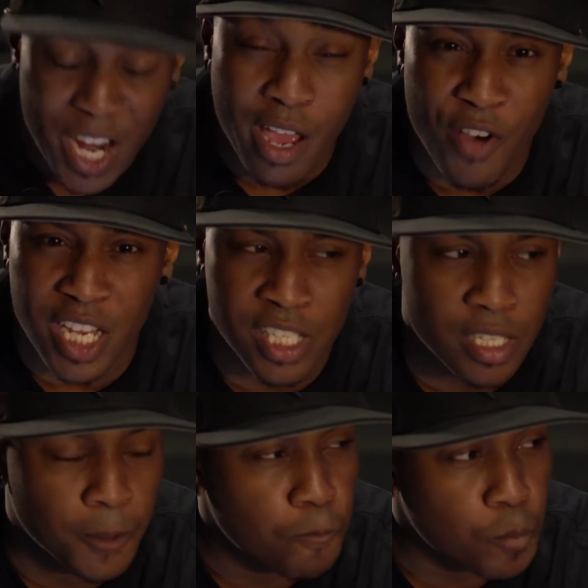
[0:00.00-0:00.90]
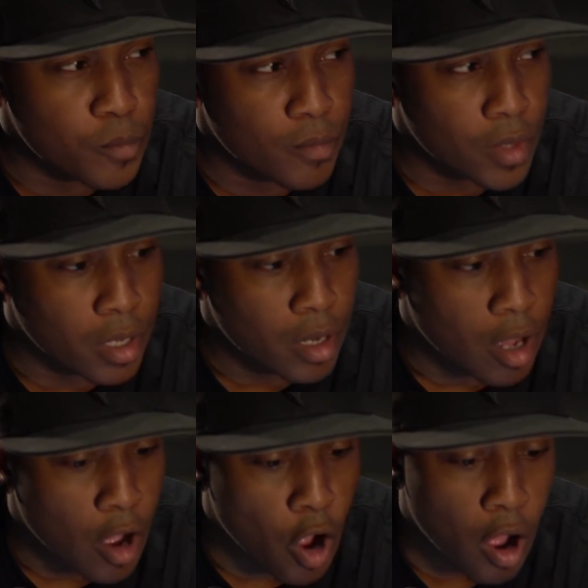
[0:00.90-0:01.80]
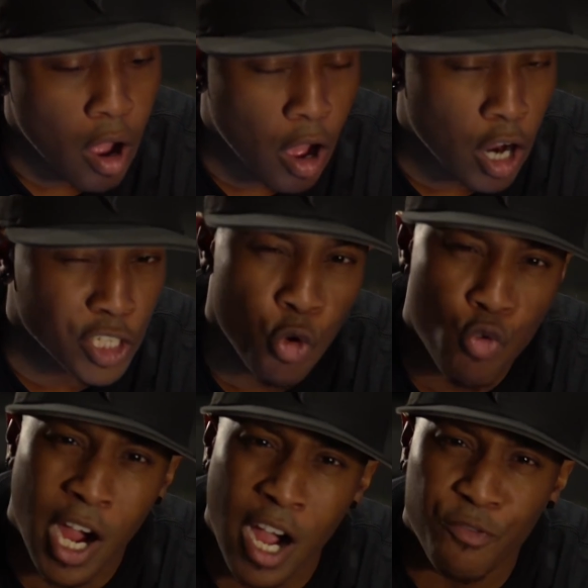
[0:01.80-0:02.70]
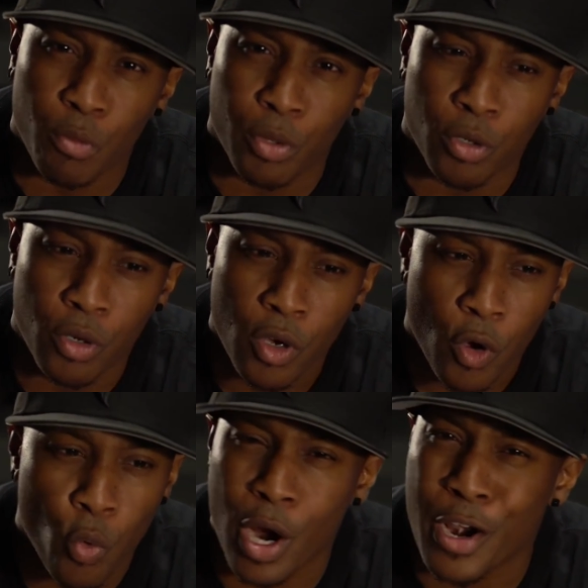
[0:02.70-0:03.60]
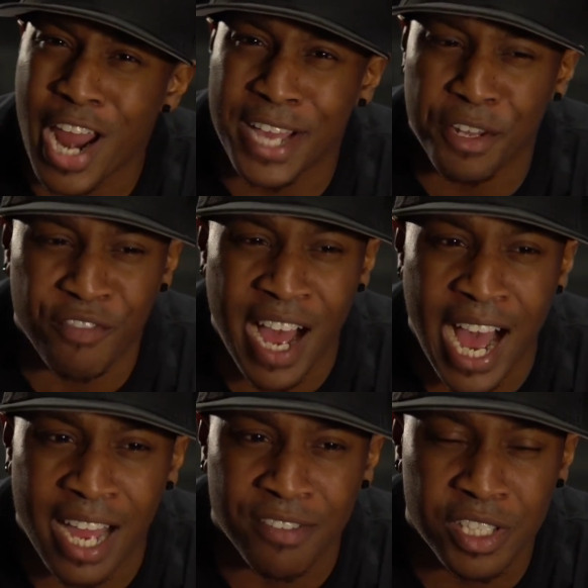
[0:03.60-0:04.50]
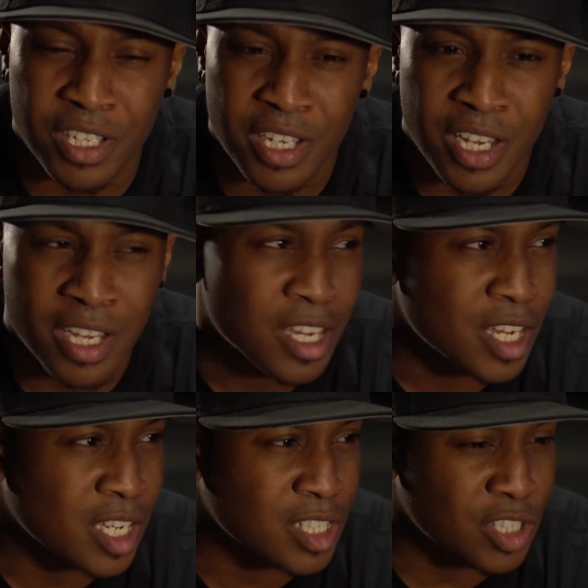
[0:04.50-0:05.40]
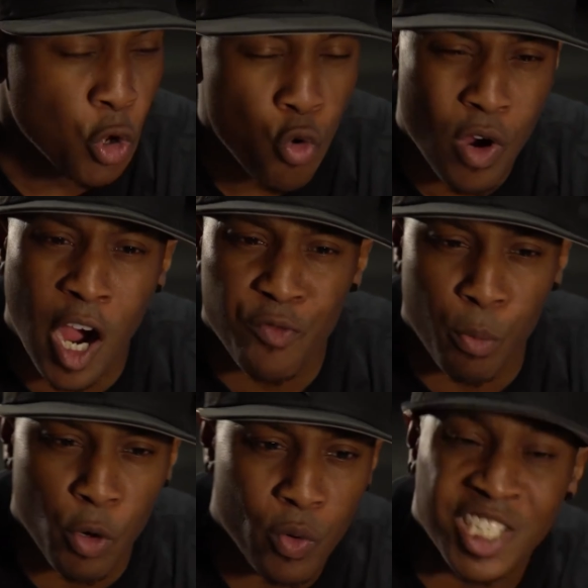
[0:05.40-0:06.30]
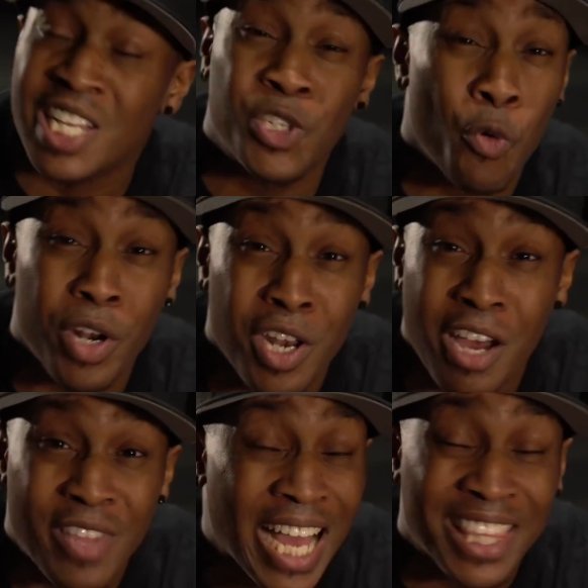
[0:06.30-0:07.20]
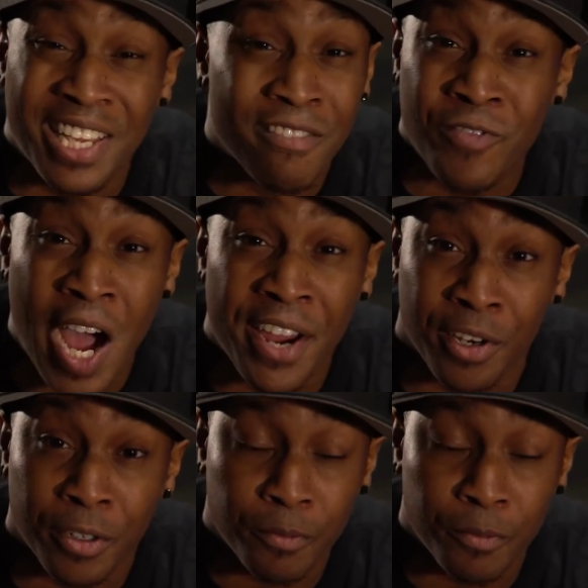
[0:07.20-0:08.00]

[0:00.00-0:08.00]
of us are too comfortable with our 9-to-5s? Too comfortable with just doing enough not to get fired?